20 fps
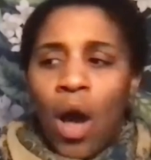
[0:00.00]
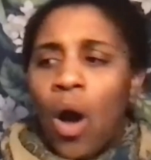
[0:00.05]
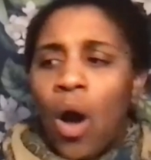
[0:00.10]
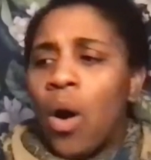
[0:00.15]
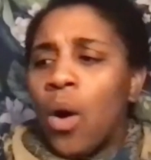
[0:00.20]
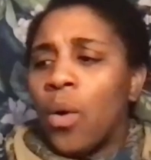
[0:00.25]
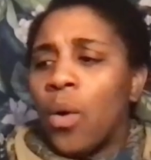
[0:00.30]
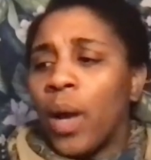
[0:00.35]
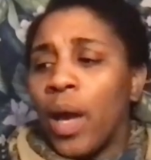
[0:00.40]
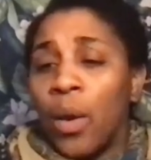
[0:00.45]

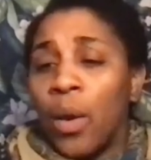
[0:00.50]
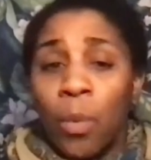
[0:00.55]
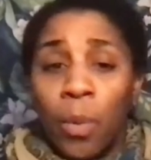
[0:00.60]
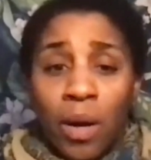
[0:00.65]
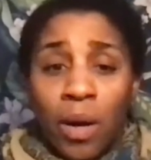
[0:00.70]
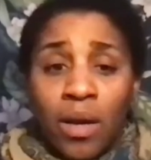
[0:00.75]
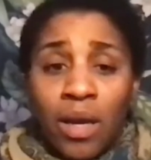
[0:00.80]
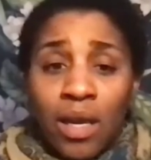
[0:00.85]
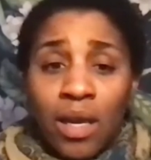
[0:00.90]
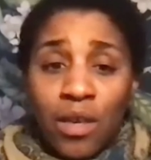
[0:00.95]
Oh, and
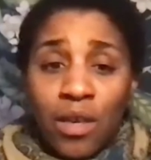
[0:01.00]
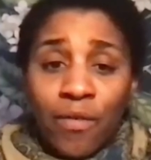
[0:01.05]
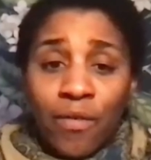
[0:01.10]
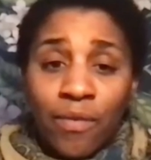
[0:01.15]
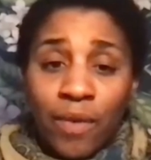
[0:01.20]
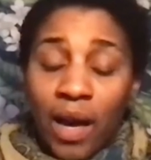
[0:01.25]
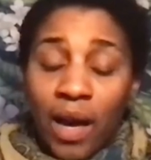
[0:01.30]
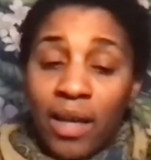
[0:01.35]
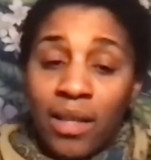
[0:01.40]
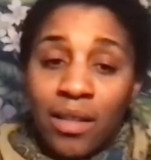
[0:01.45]
where can you
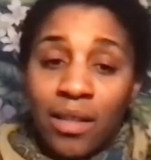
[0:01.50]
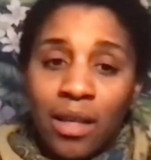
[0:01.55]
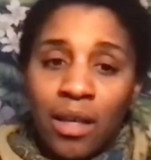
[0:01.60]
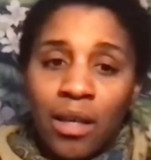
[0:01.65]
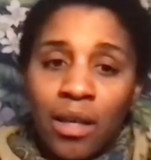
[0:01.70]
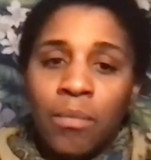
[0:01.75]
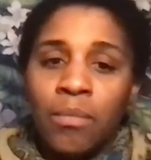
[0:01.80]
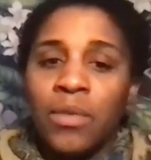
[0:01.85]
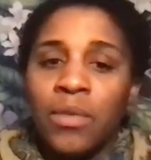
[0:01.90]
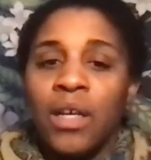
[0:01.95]
find
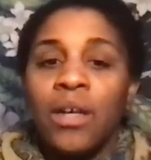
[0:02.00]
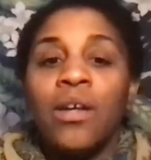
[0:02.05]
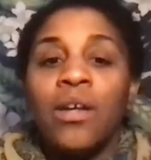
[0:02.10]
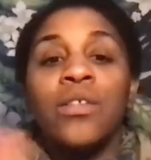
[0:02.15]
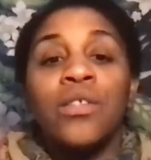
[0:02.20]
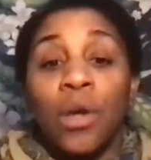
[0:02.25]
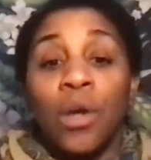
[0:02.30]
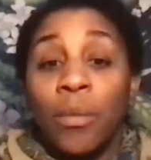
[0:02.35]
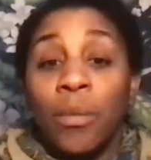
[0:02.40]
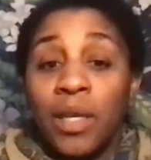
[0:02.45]
them? There are
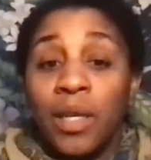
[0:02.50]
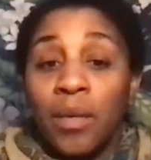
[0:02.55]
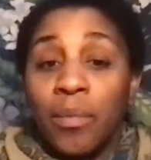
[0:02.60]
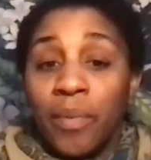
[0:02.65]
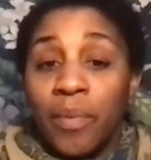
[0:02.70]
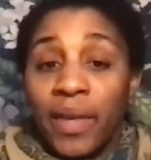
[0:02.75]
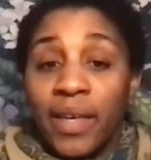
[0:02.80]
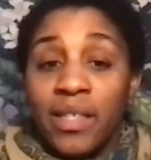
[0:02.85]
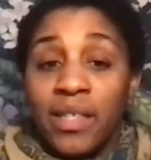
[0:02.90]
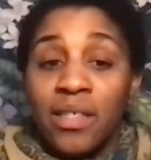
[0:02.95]
so many
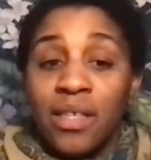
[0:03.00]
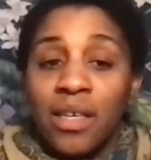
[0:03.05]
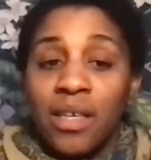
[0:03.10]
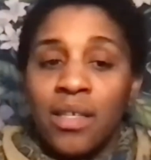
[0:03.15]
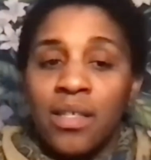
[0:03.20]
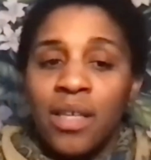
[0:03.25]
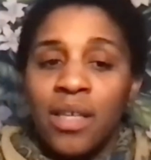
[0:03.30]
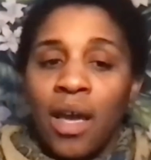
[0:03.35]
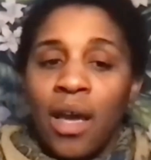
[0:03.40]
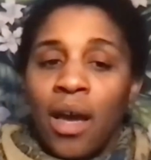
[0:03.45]

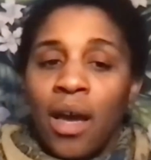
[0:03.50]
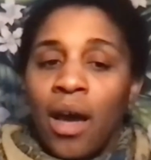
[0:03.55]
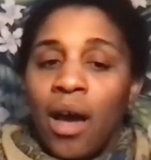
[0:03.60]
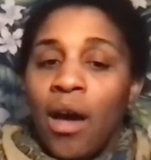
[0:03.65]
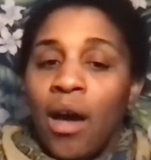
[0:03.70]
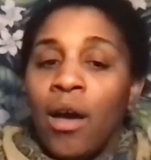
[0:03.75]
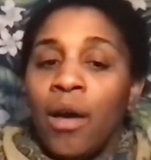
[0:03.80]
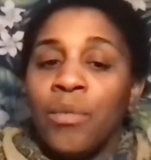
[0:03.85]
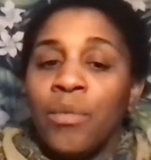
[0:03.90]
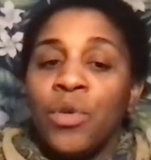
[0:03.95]
places.
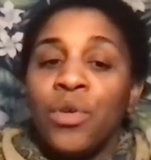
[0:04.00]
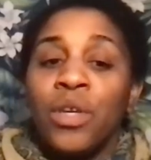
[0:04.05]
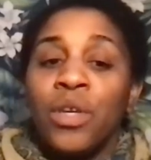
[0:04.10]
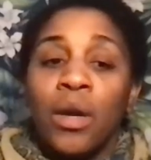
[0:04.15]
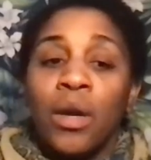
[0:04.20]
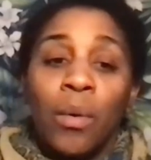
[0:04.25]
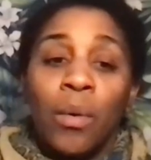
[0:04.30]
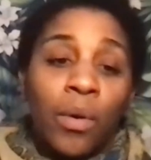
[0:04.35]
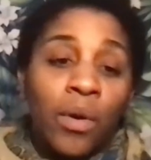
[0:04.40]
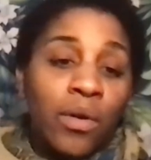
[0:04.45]
You
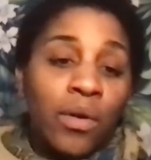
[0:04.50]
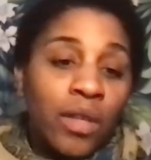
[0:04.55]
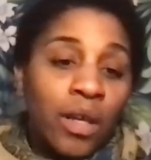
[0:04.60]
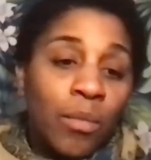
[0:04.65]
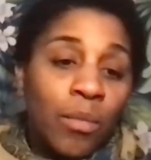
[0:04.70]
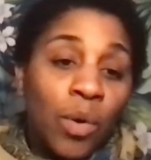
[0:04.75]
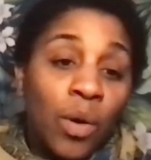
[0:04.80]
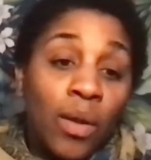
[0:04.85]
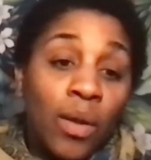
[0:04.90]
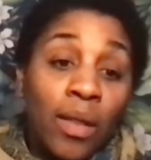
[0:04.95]
can order
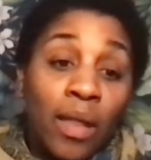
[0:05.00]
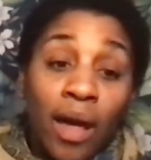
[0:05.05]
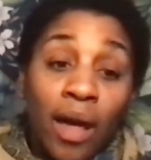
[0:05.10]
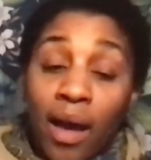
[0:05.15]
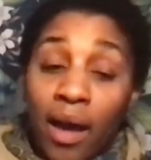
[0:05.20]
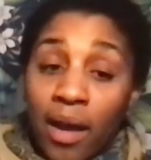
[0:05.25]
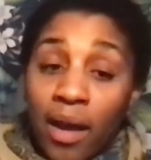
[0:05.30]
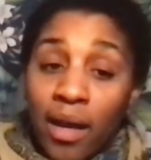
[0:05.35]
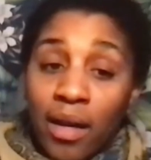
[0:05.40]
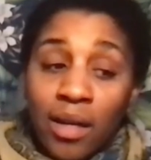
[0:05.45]
them
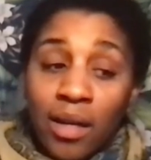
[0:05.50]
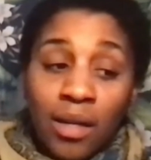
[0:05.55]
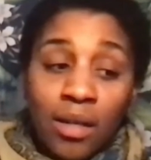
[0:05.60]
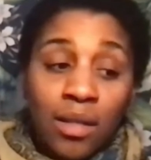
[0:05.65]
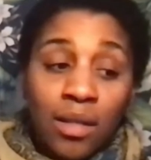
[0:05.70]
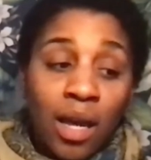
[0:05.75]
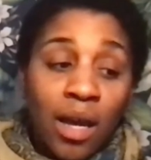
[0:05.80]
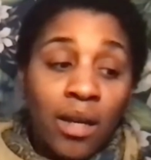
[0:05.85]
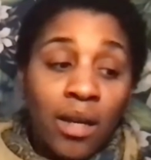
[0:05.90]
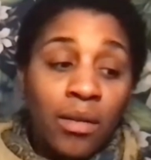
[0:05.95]
online in a
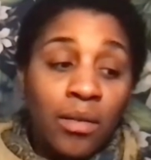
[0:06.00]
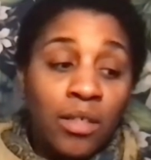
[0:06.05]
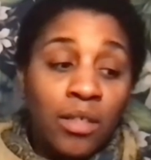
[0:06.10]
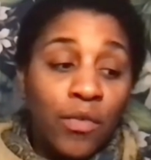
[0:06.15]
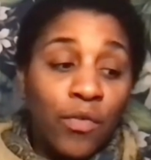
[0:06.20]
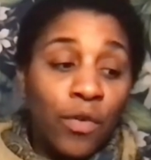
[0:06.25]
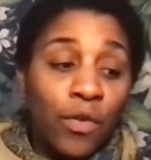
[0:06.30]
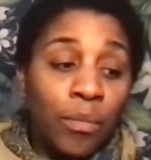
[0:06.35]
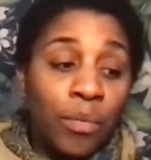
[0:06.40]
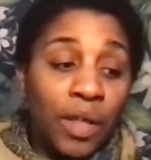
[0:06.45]
lot of
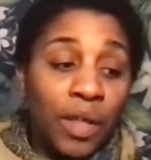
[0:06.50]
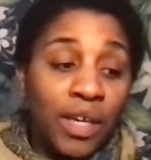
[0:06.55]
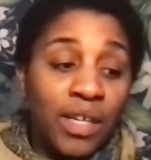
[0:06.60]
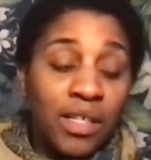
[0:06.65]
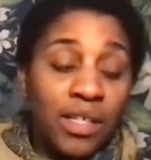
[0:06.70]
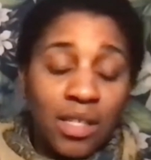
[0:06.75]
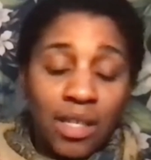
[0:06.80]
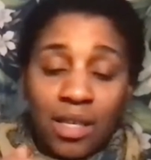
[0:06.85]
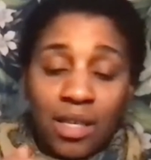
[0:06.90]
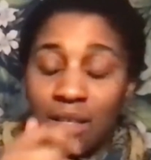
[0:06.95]
different
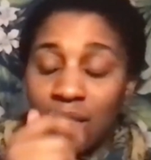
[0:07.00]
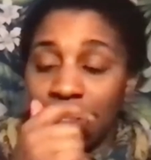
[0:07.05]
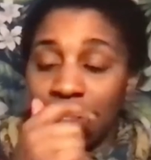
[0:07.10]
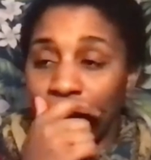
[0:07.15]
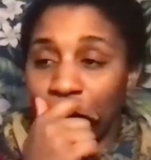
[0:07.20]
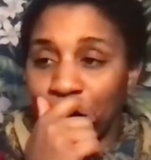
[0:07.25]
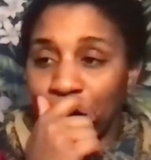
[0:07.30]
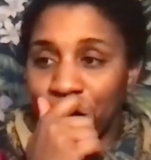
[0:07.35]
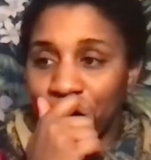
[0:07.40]
places.